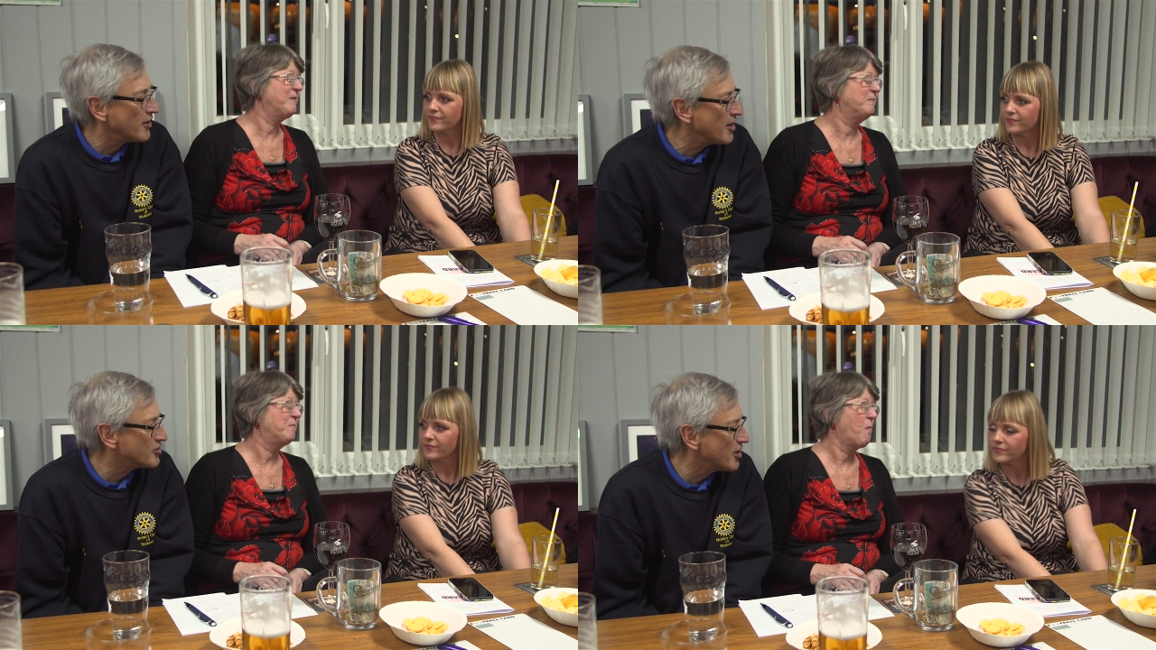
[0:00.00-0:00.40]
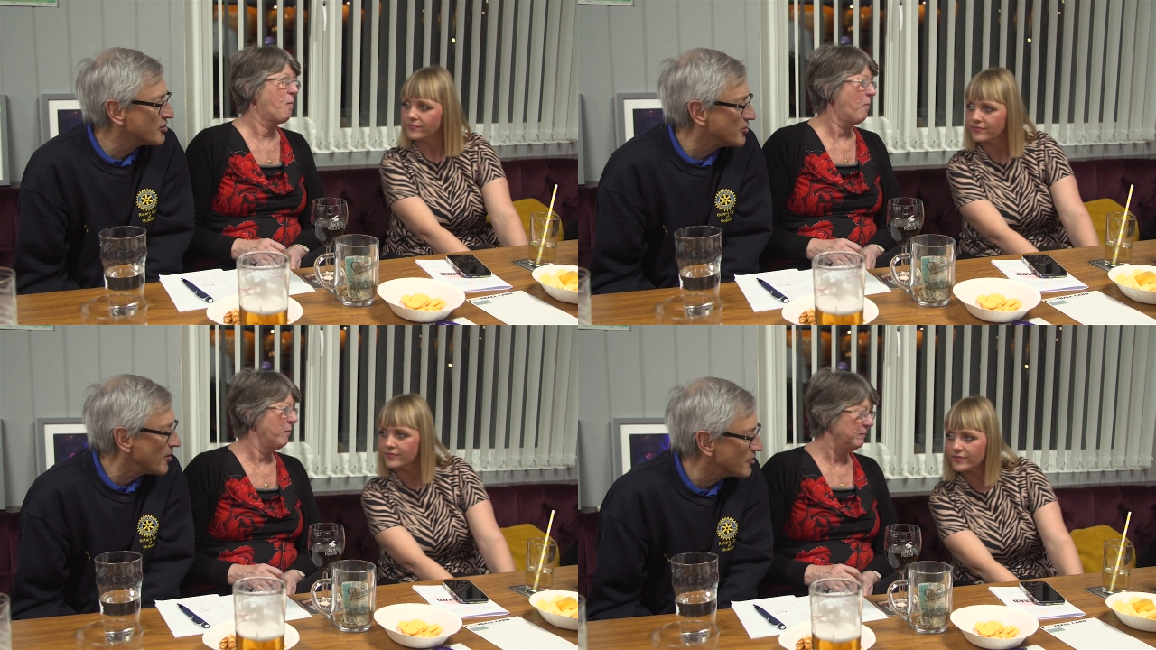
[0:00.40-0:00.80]
Speaker 1: we
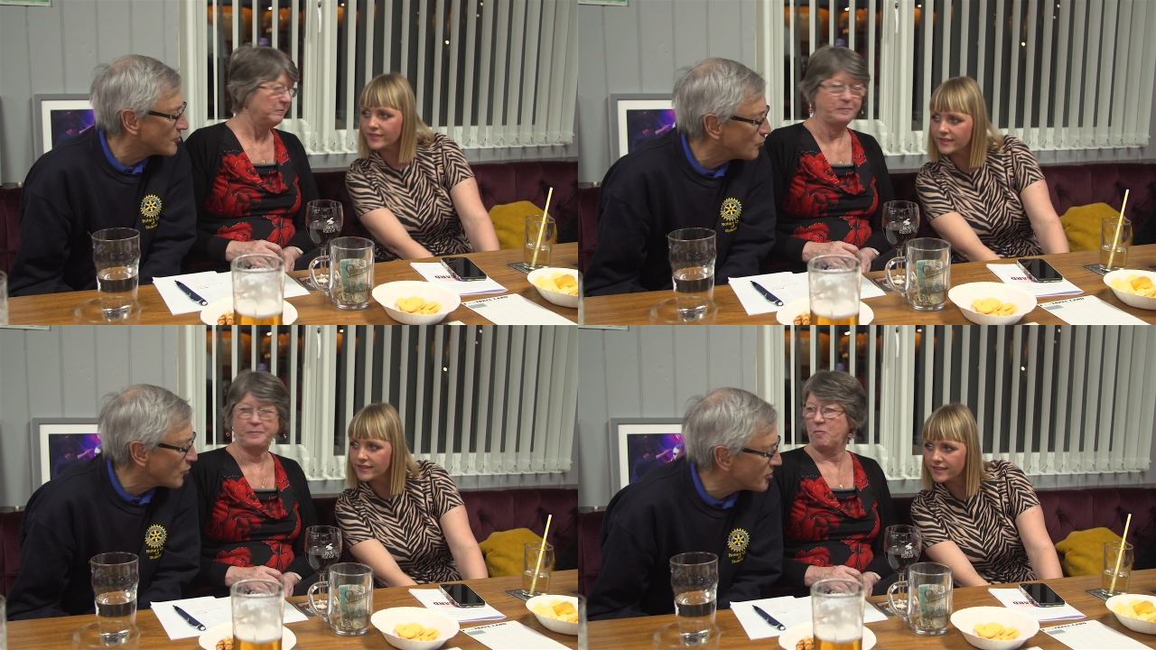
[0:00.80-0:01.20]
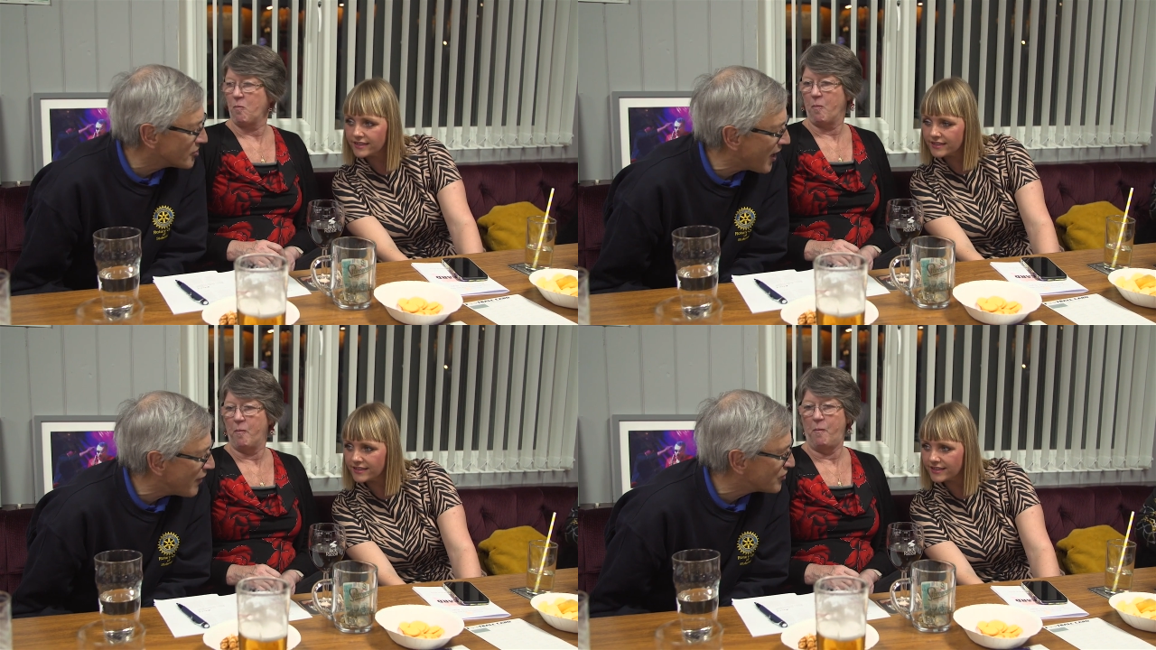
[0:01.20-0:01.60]
invited them to our weekly
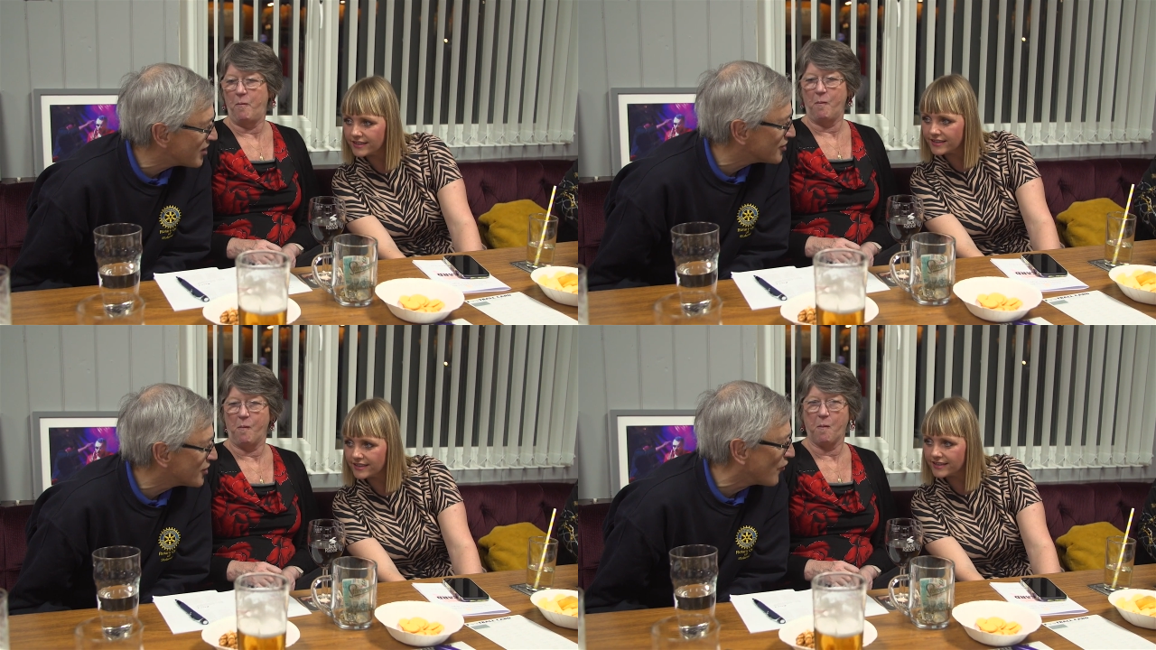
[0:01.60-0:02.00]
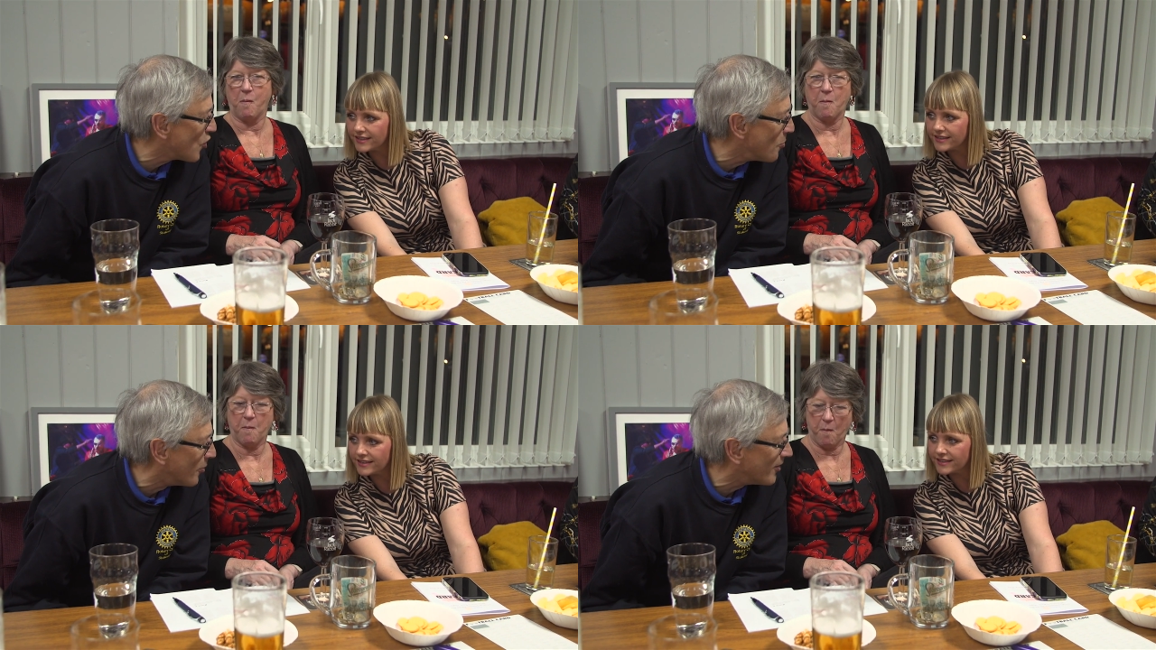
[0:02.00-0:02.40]
meetings and
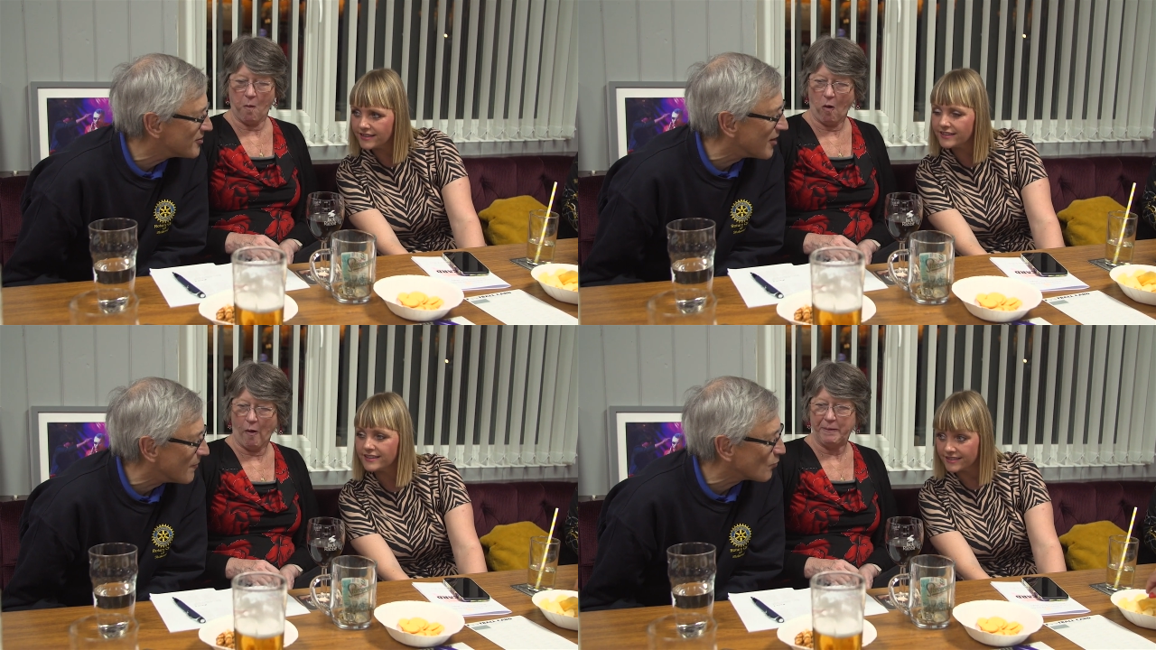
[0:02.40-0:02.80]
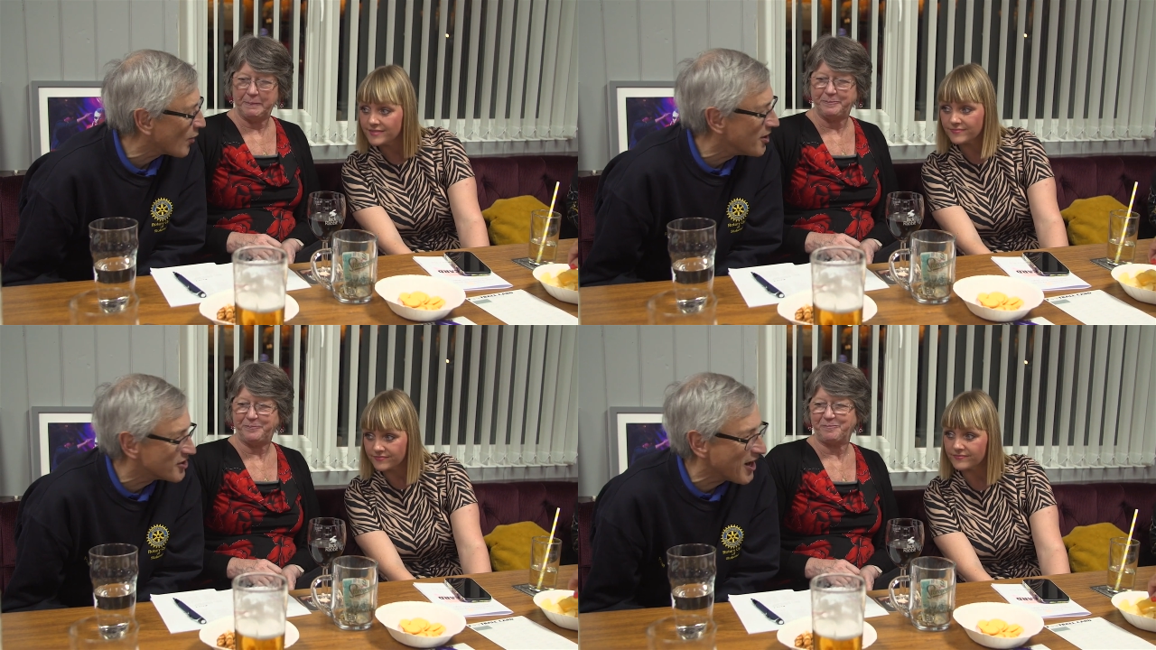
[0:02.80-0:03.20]
then they could see the
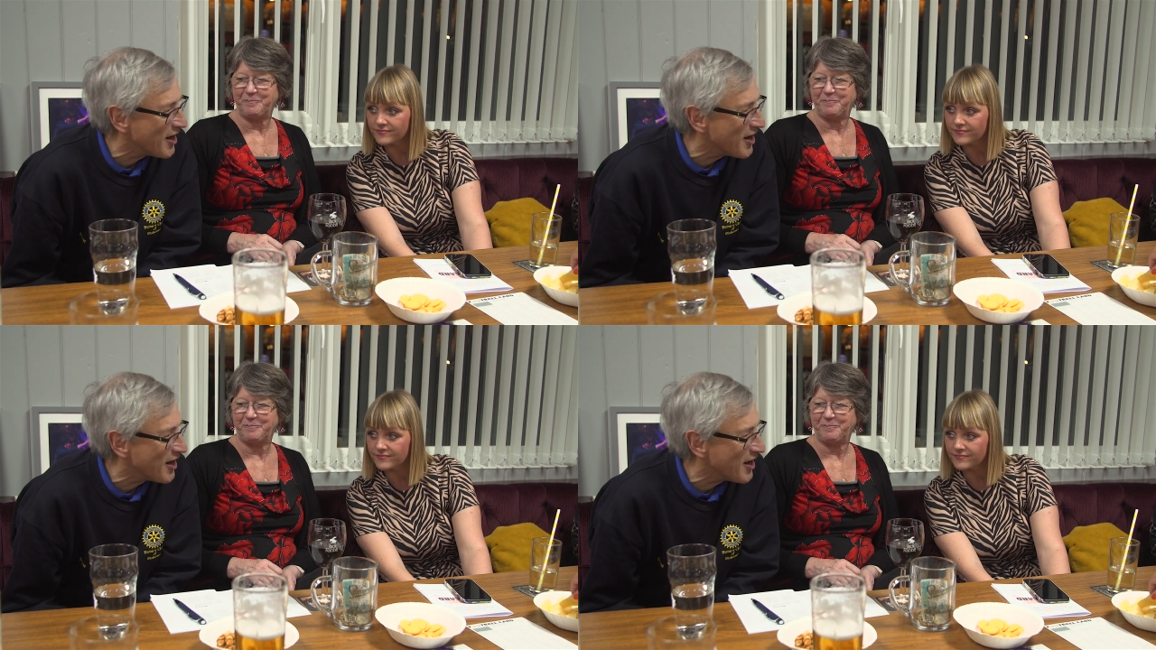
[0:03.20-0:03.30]
ser more